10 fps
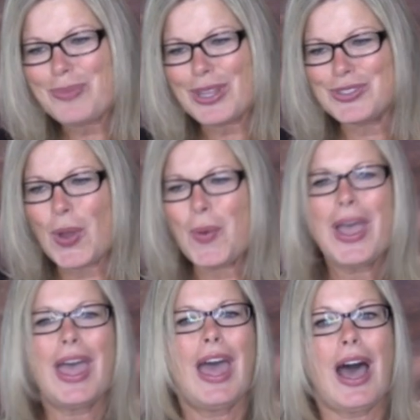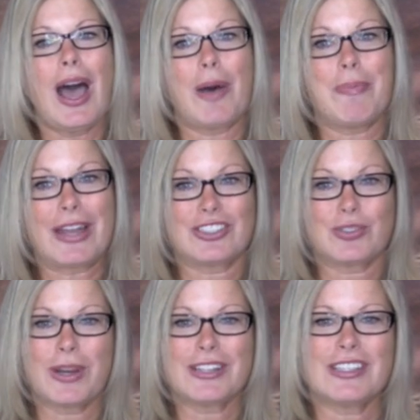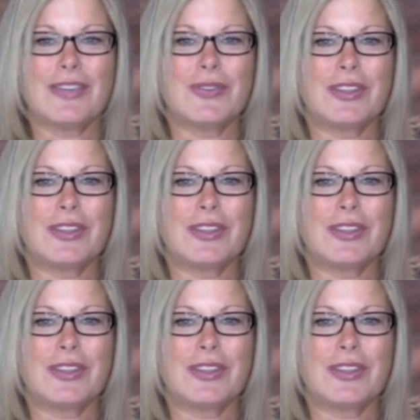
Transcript: So um, I just wanted to give